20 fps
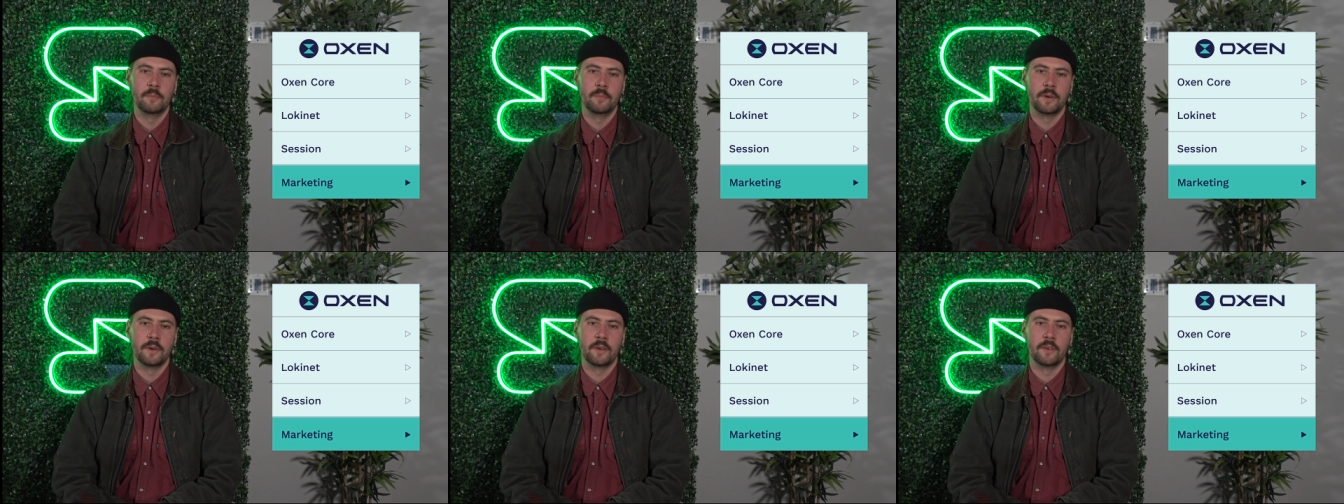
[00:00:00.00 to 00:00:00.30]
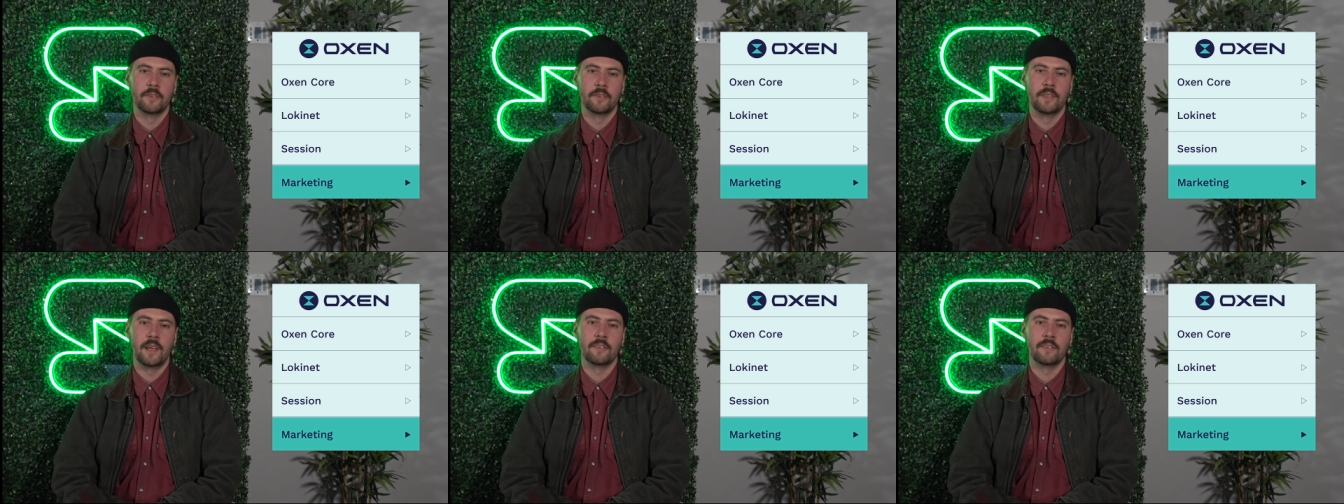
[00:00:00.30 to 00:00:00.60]

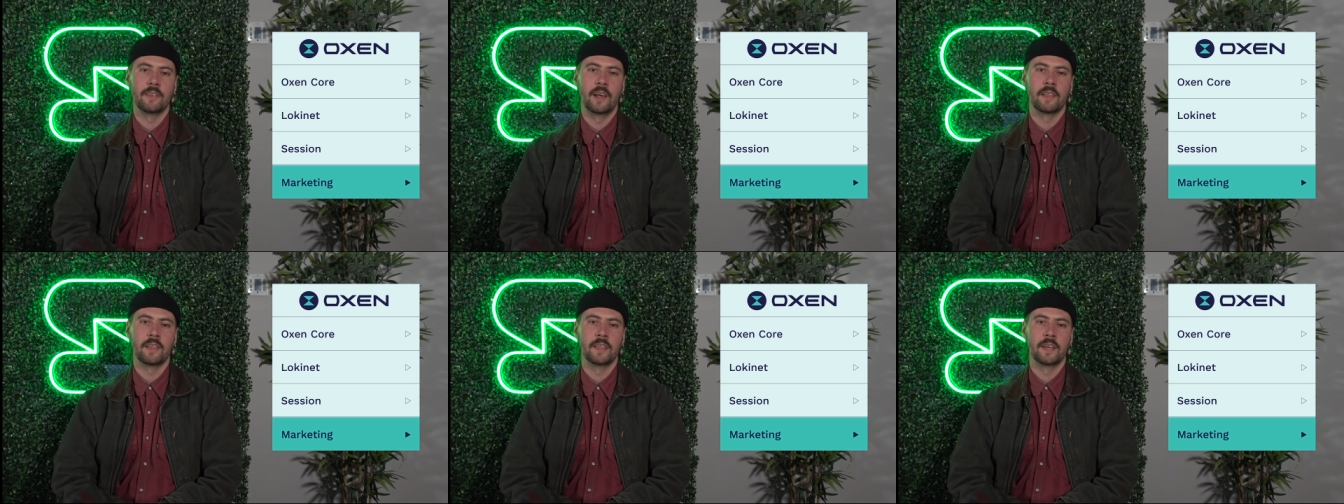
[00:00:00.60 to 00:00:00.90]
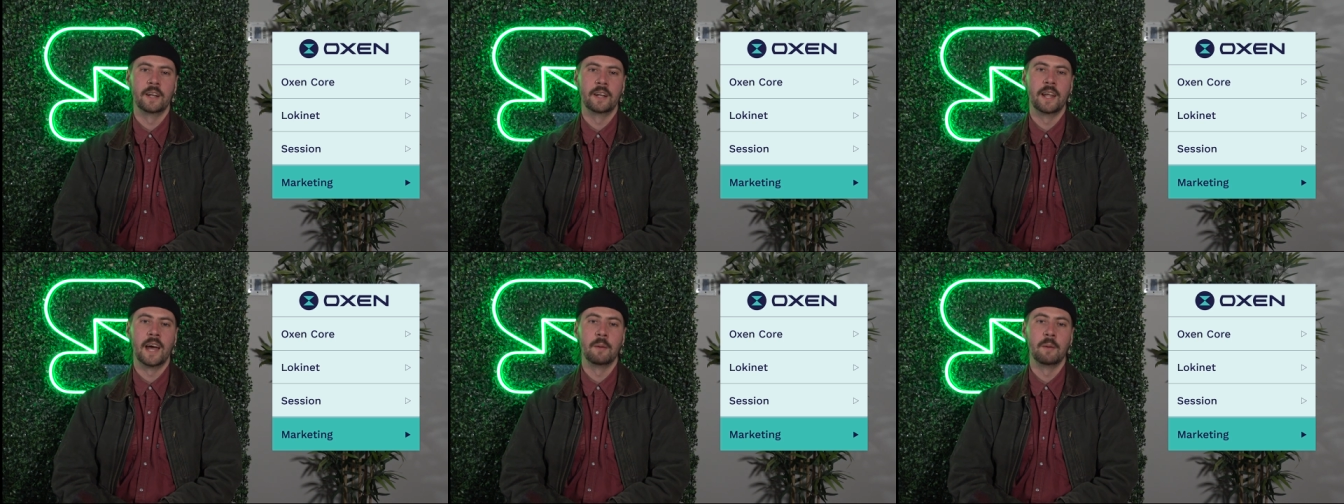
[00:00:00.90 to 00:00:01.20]
because that's likely
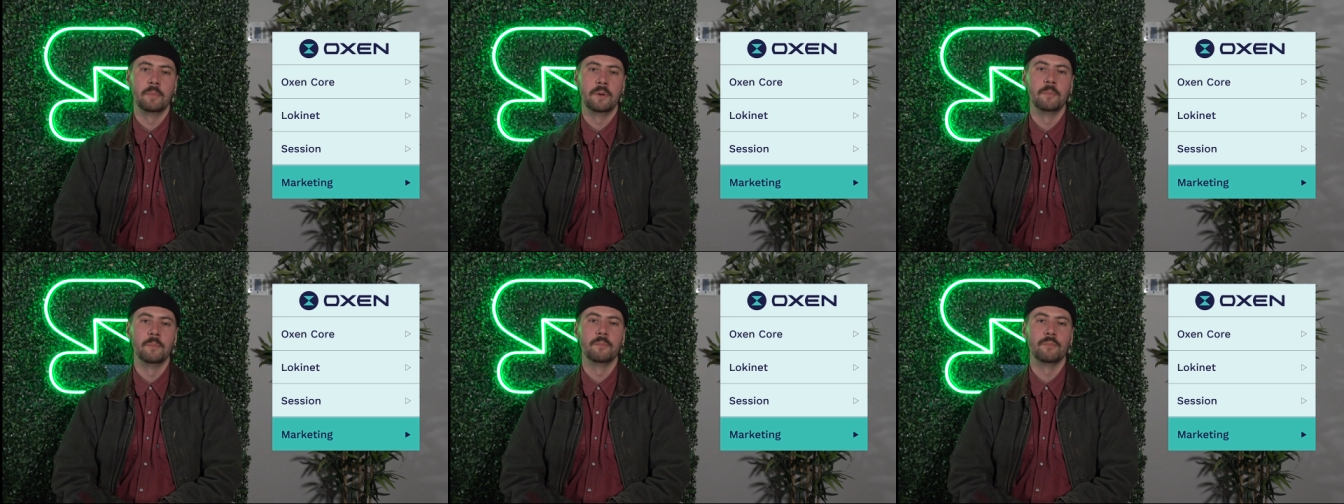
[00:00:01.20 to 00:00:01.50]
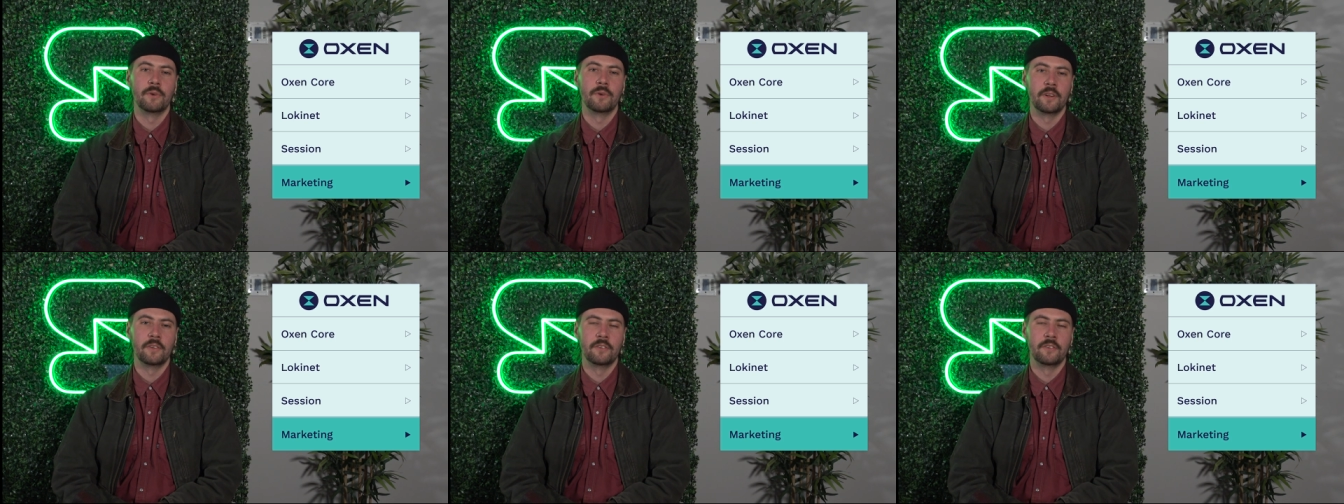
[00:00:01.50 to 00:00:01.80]
going to happen
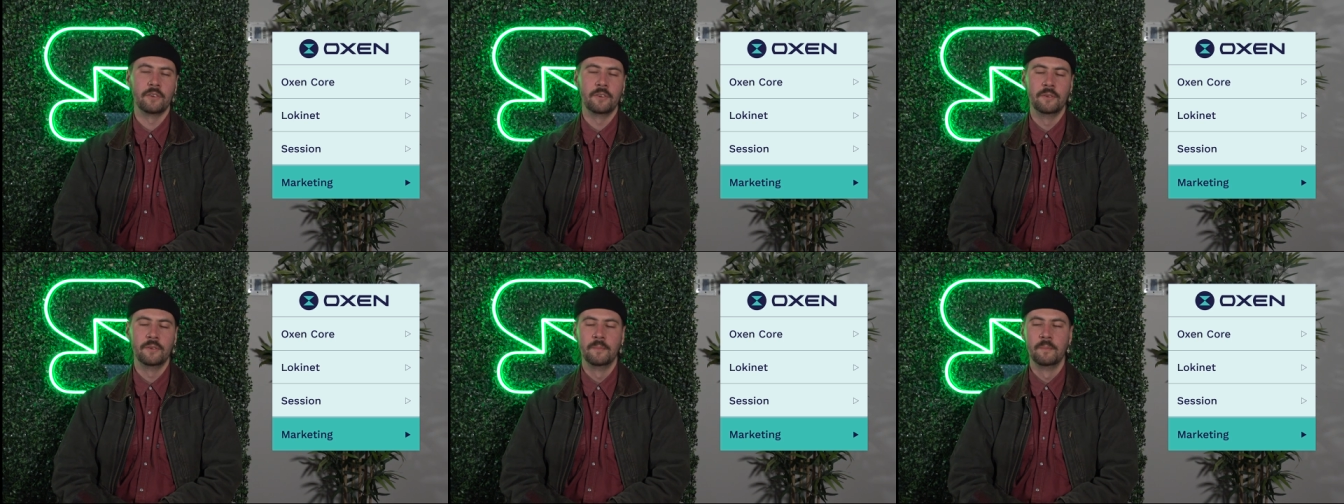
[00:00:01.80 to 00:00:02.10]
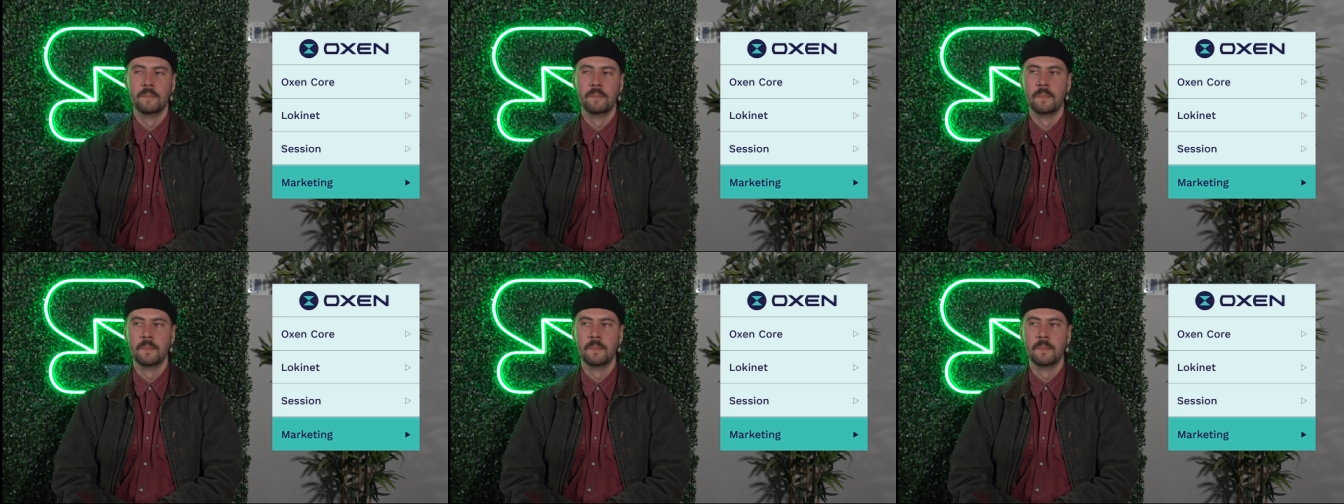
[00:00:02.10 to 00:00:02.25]
pretty soon.